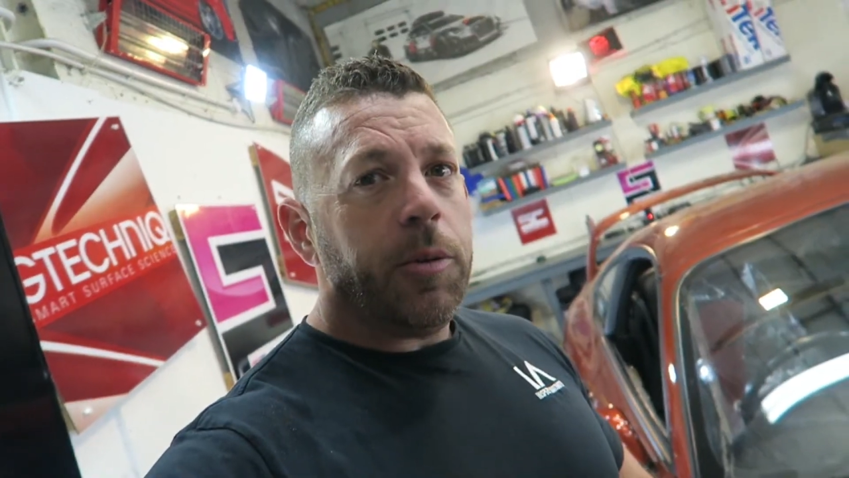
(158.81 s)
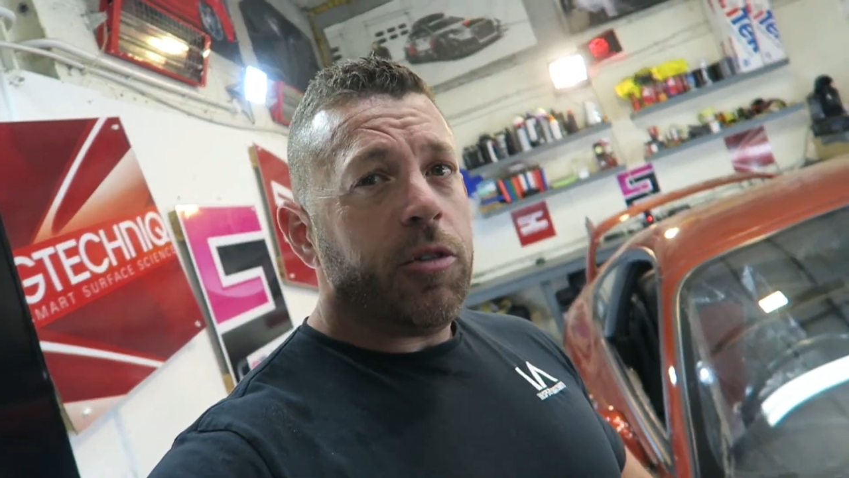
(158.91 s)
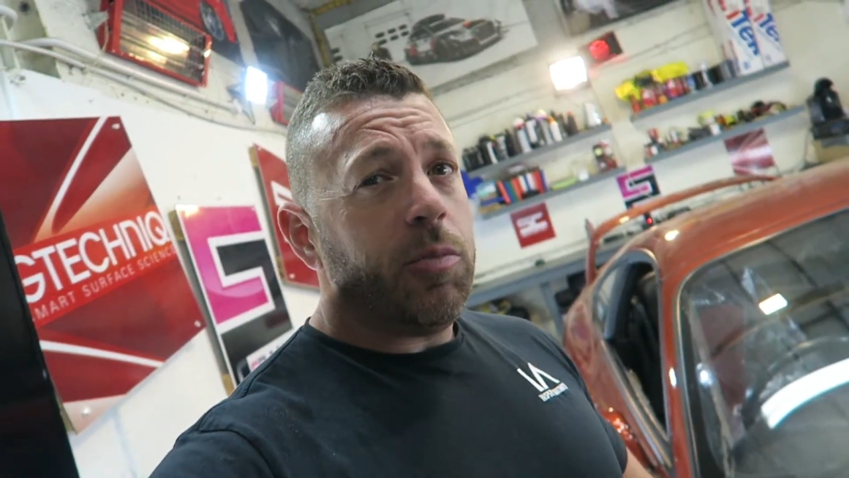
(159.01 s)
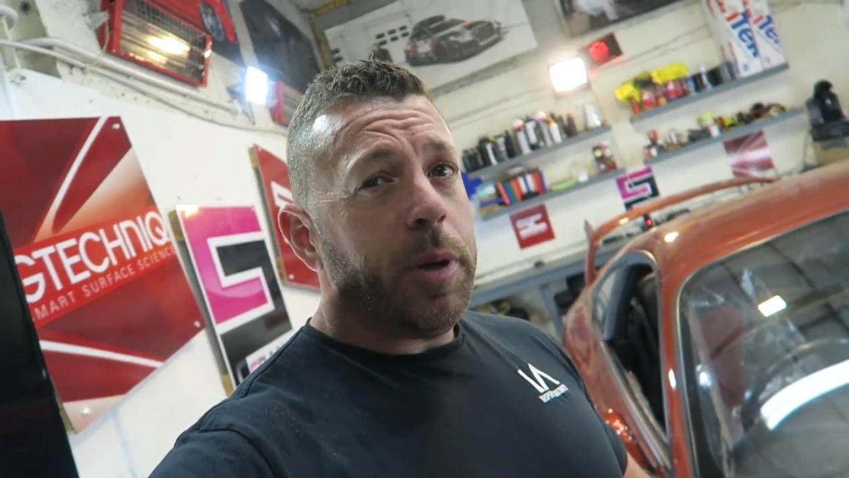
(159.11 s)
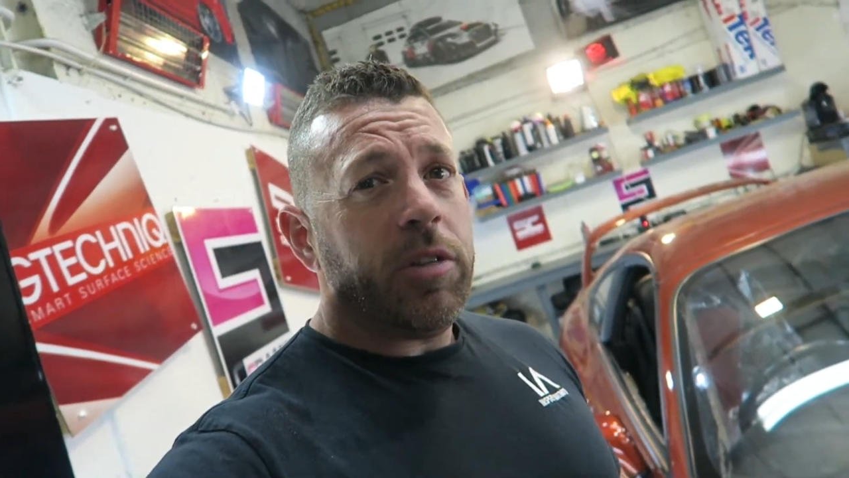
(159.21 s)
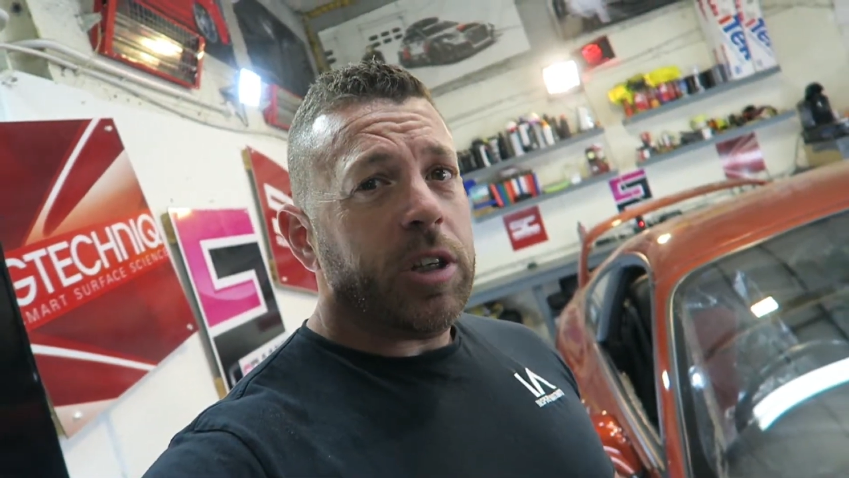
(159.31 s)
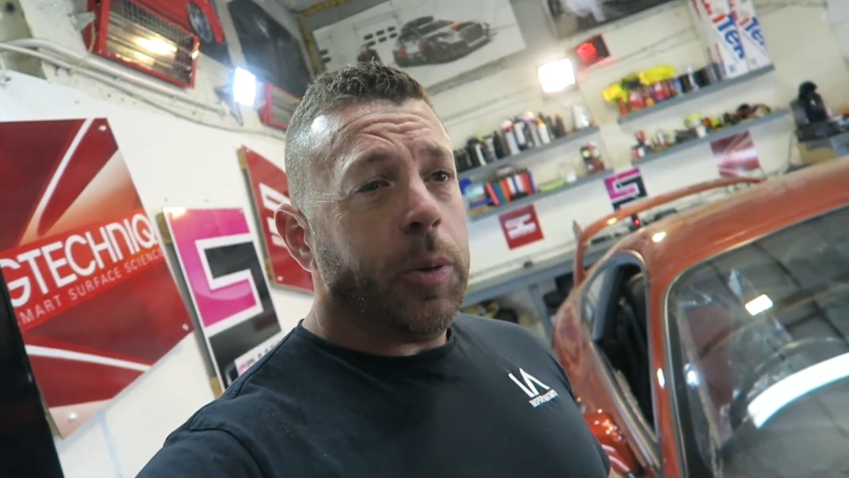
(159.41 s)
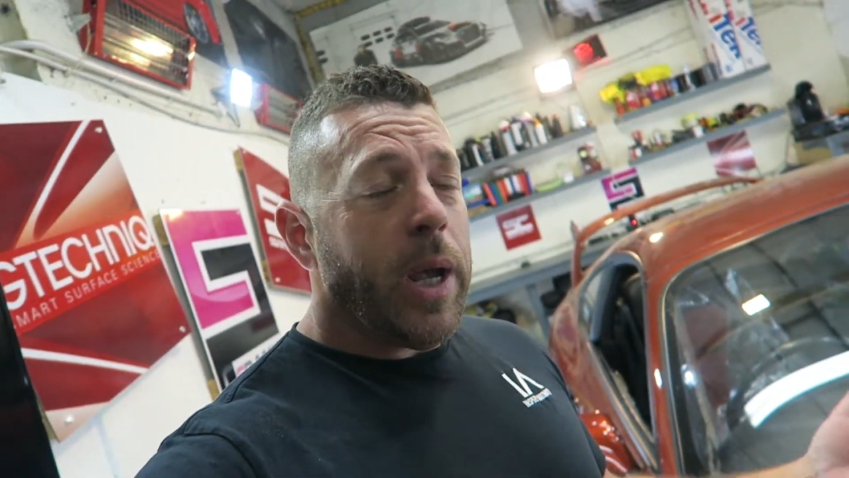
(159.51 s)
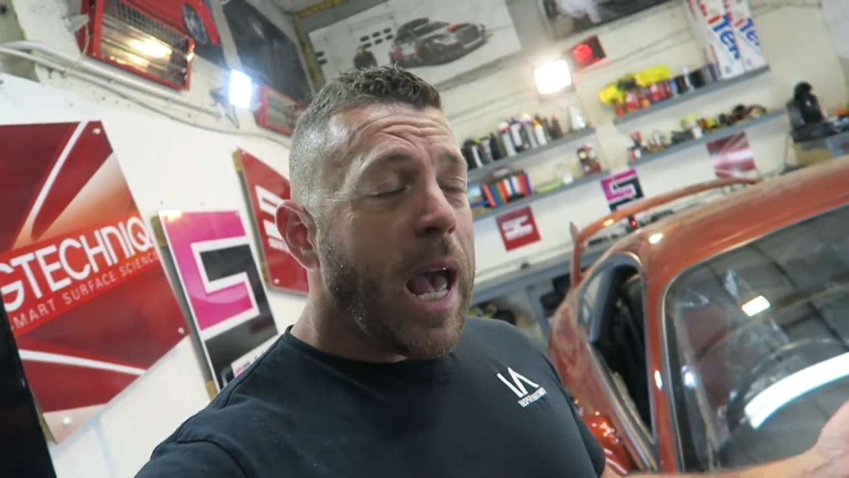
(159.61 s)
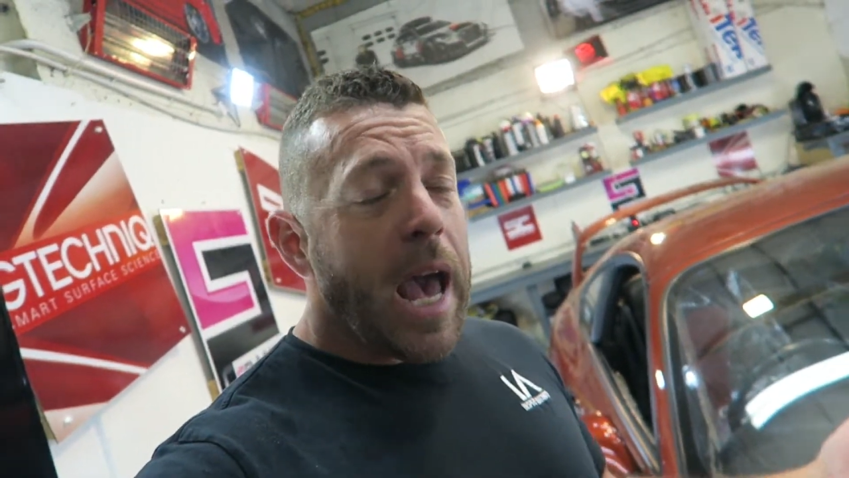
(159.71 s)
which is
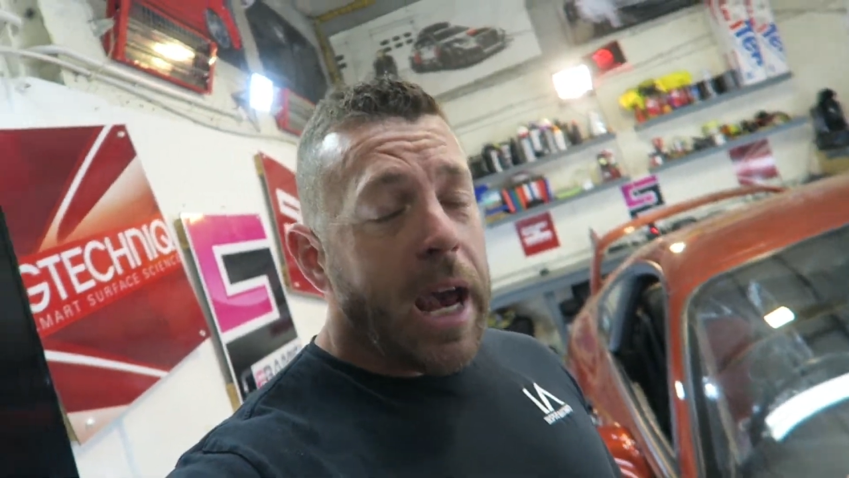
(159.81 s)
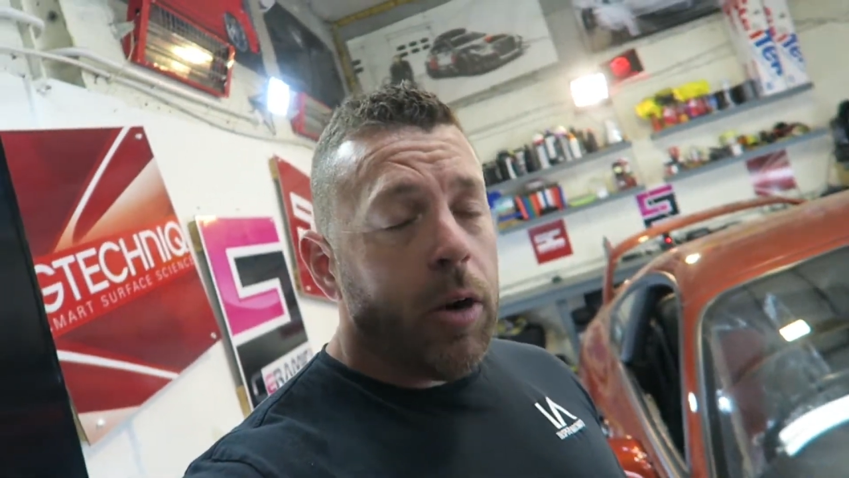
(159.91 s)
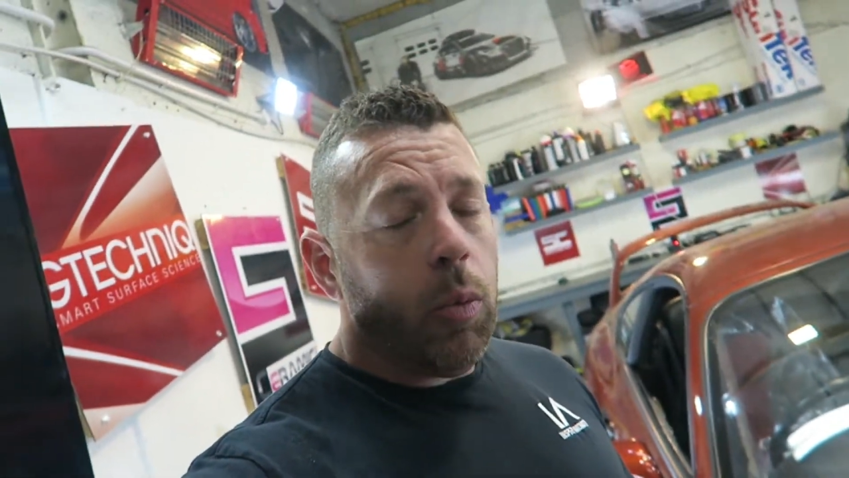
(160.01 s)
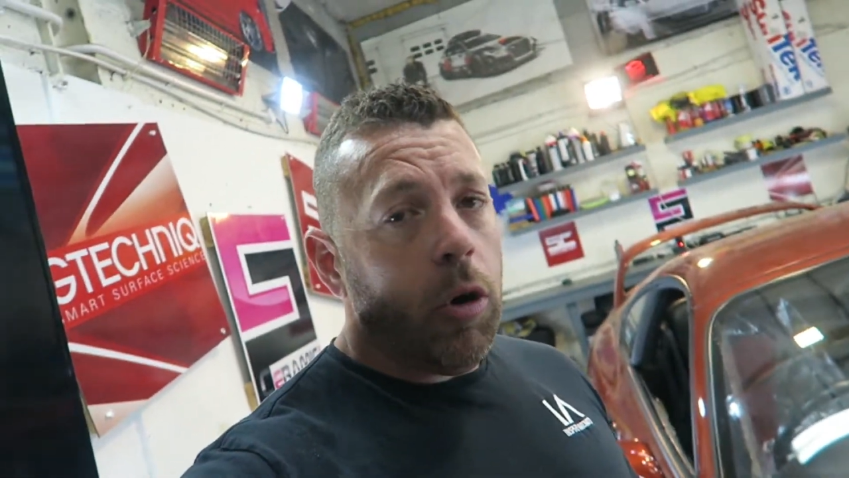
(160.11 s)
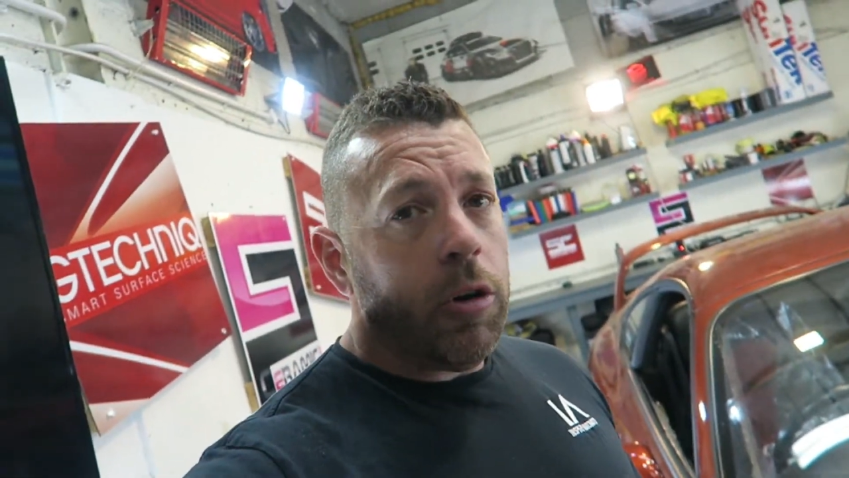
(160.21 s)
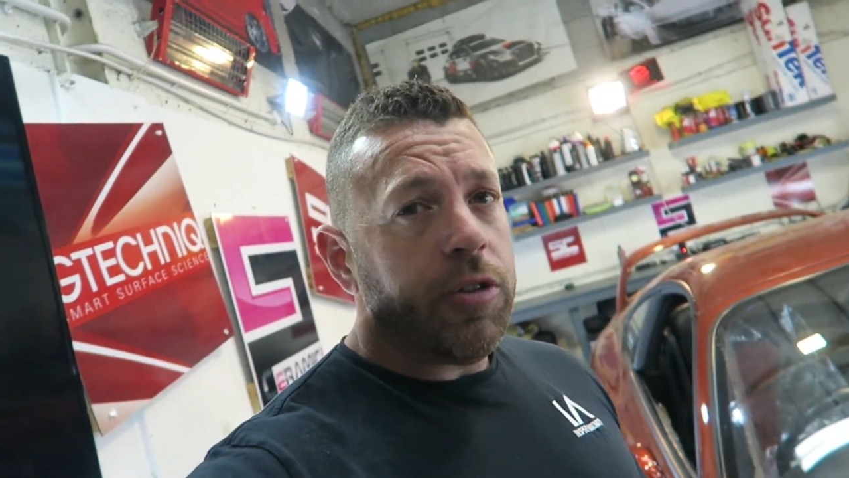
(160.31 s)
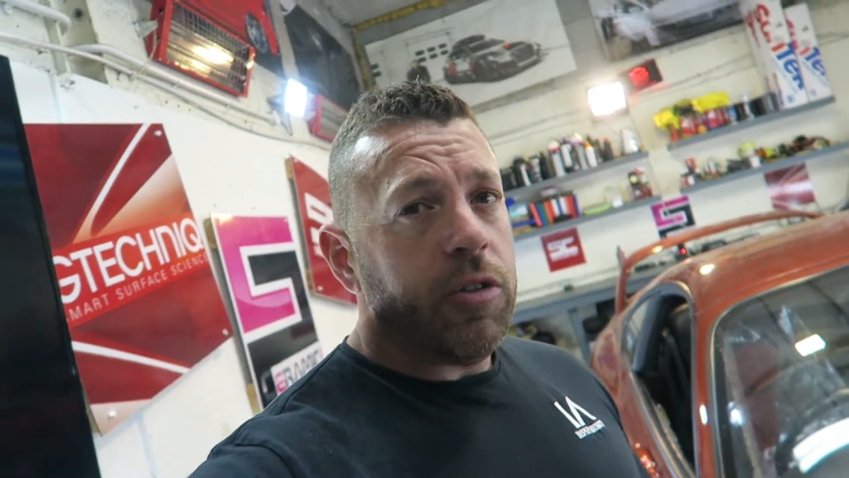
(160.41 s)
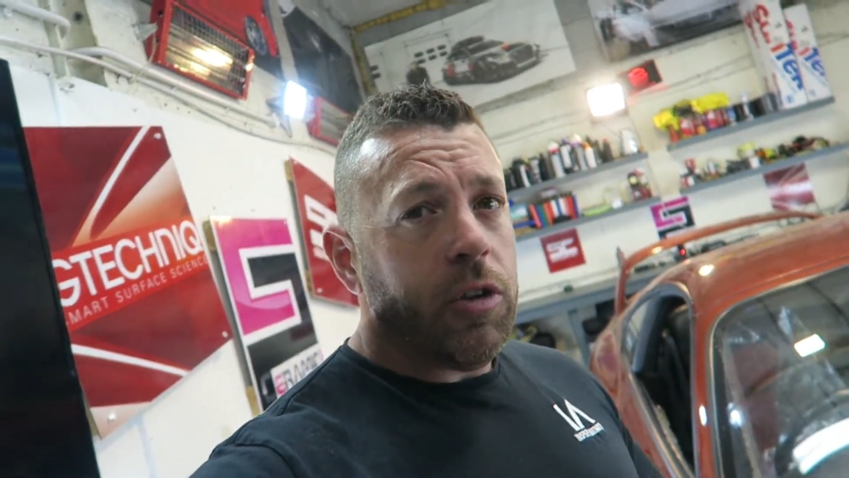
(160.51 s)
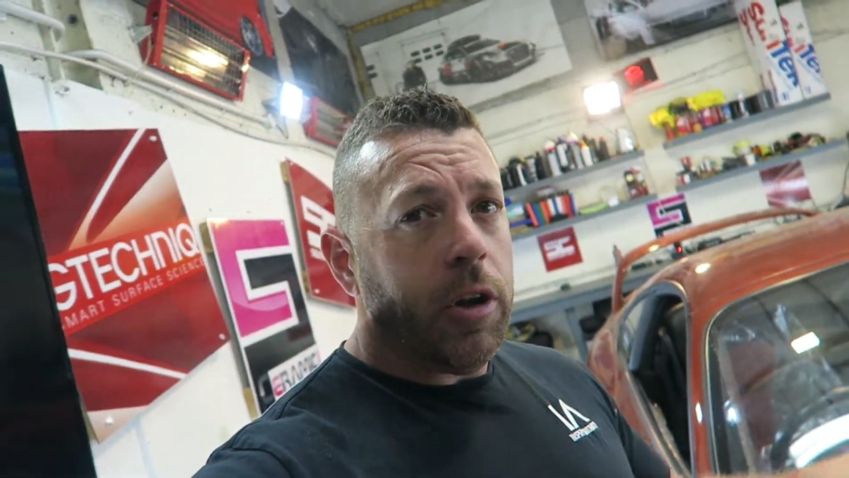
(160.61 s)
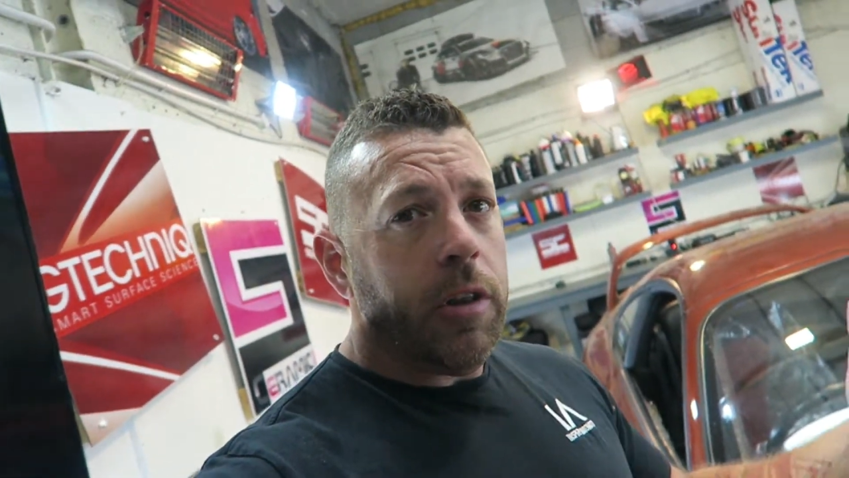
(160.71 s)
basically where air and
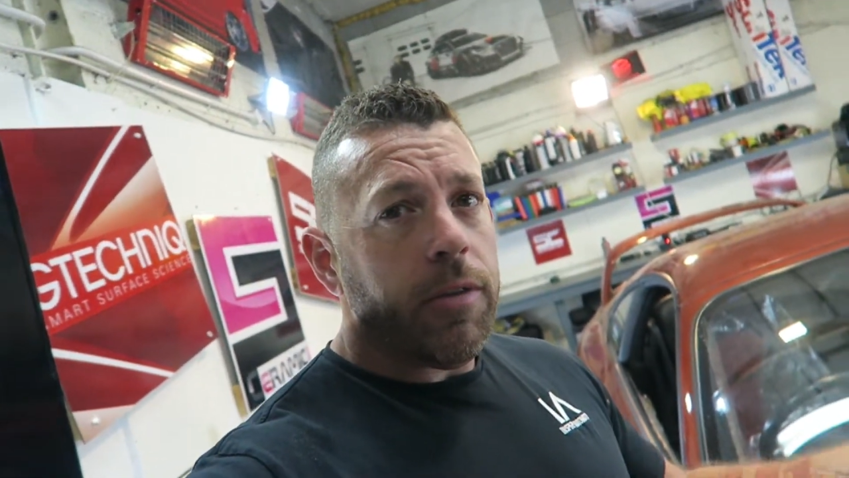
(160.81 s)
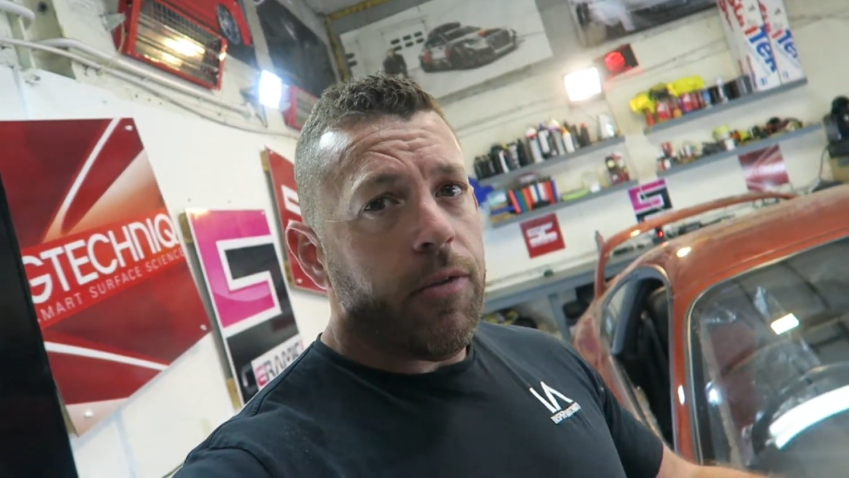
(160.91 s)
water's gone in